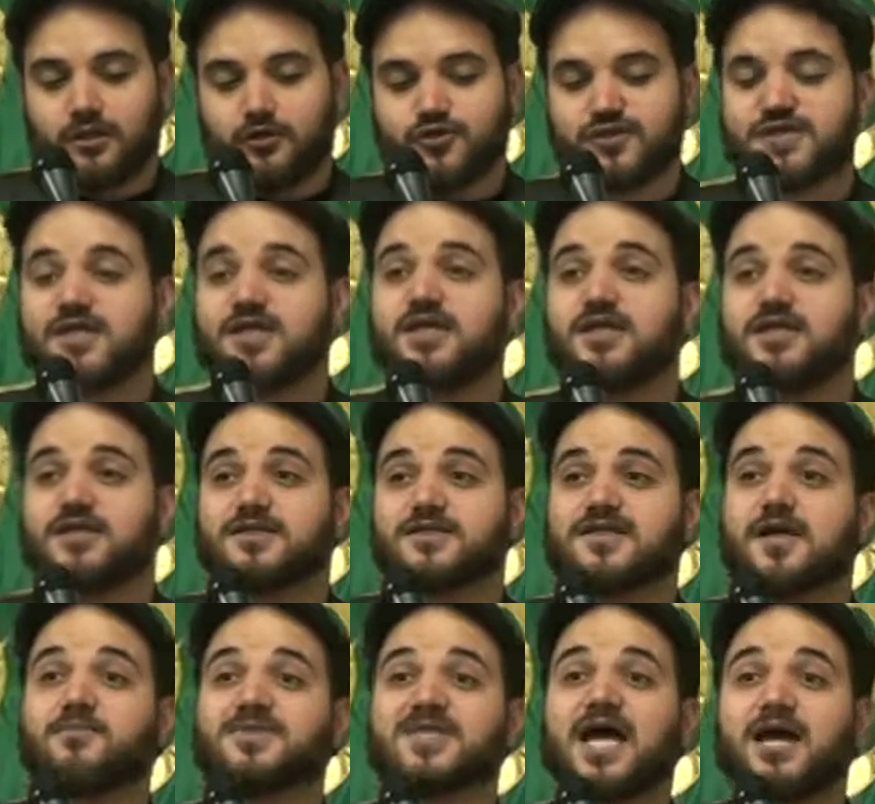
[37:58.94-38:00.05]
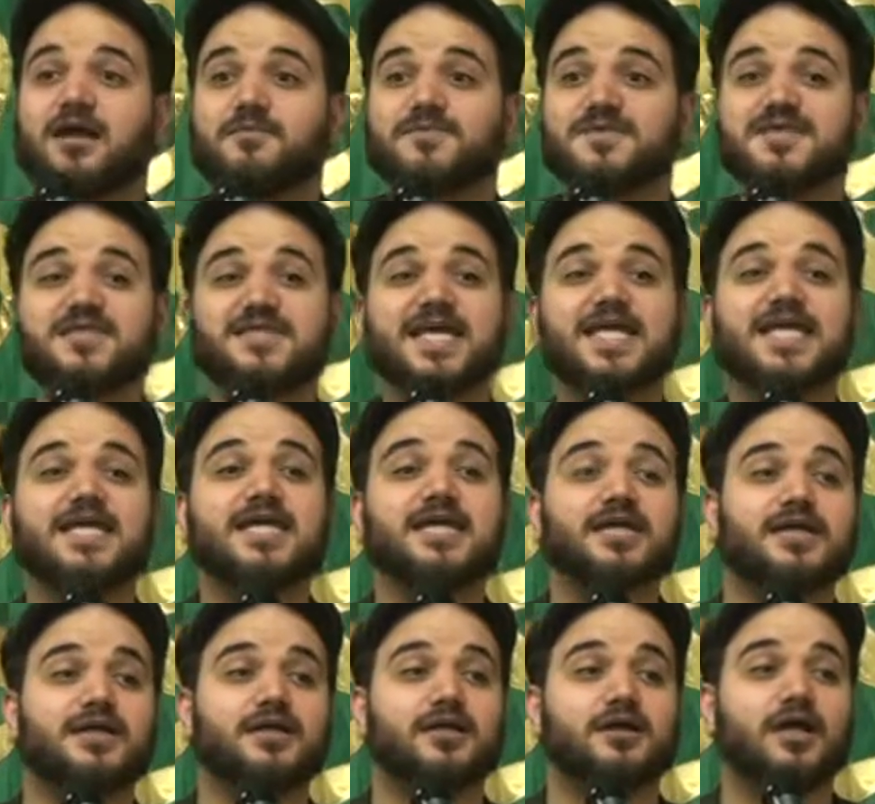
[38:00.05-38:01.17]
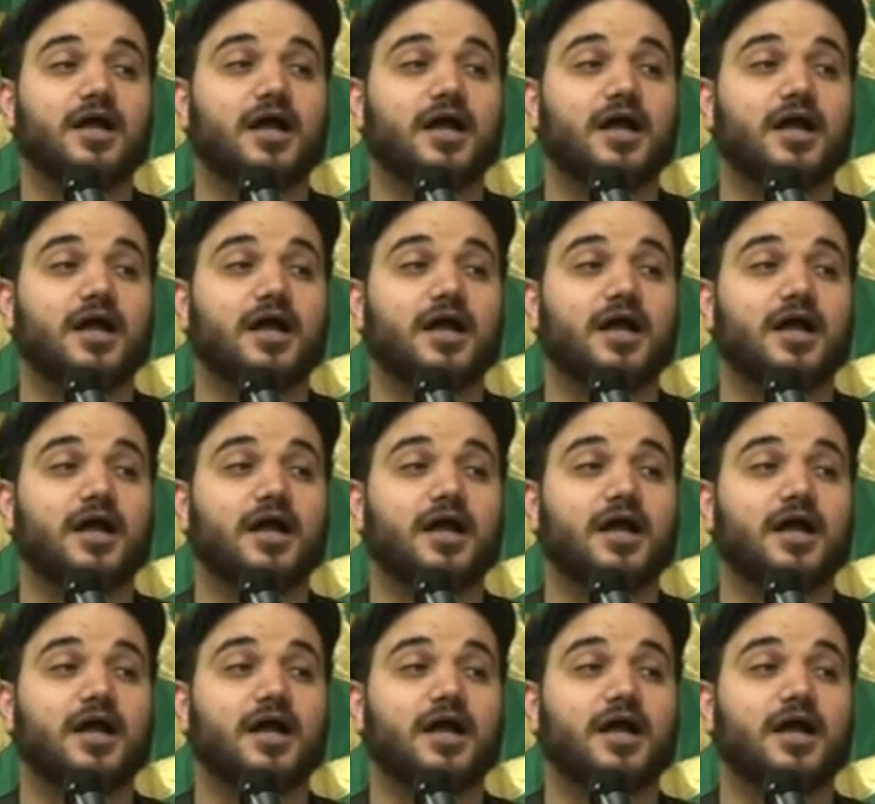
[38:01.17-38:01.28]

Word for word: You see, sometimes taking